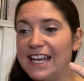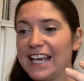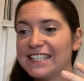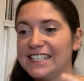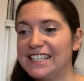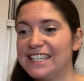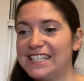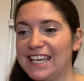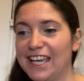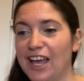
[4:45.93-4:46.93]

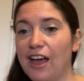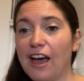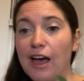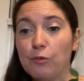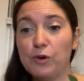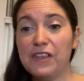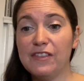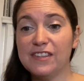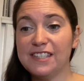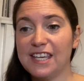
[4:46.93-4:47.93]
elasticity
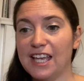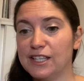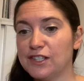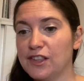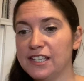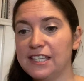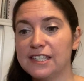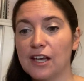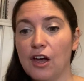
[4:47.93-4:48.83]
within the skin. So this is